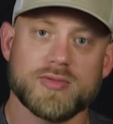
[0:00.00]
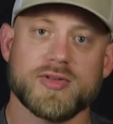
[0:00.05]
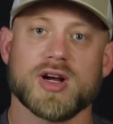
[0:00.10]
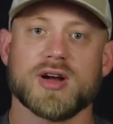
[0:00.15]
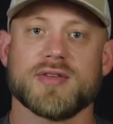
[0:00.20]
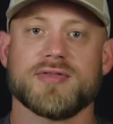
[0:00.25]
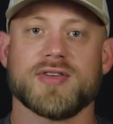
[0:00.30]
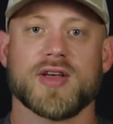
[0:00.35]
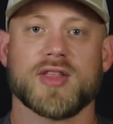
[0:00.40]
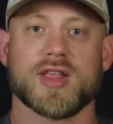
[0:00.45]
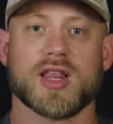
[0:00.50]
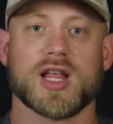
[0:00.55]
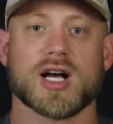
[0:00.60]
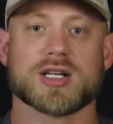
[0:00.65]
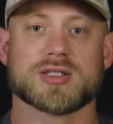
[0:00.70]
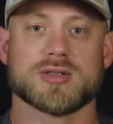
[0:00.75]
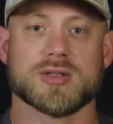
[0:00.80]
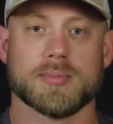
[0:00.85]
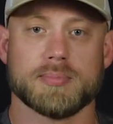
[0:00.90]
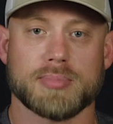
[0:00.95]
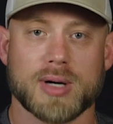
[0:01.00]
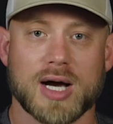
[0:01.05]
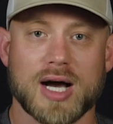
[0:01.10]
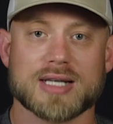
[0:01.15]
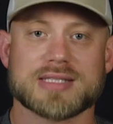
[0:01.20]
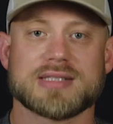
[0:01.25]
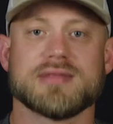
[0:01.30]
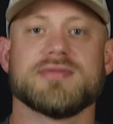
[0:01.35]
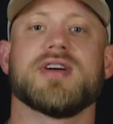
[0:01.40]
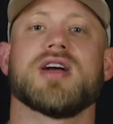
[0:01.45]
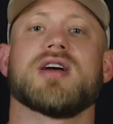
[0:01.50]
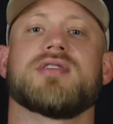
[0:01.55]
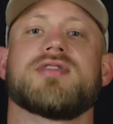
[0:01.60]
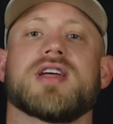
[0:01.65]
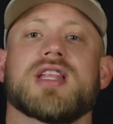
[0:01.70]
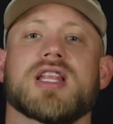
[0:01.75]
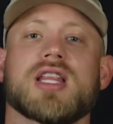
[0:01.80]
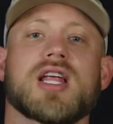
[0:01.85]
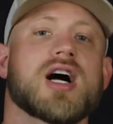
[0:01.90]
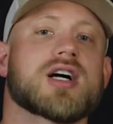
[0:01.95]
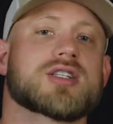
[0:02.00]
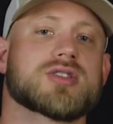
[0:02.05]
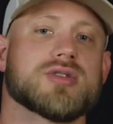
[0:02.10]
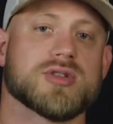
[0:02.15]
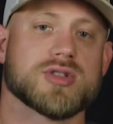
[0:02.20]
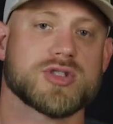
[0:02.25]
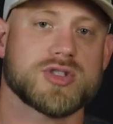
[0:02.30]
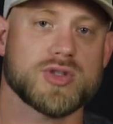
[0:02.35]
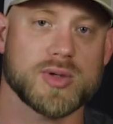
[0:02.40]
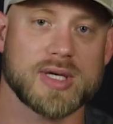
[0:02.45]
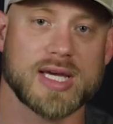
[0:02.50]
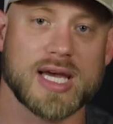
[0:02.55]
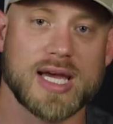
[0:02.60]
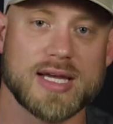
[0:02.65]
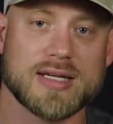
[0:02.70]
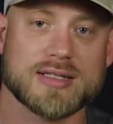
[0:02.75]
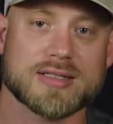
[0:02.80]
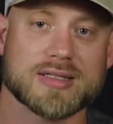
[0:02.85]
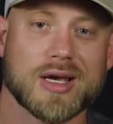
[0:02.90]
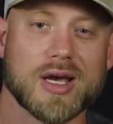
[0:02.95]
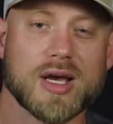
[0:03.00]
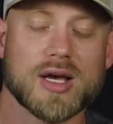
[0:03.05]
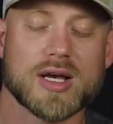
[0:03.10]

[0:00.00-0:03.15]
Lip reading: verify the locks in the box, and verify the locks in the suitcase.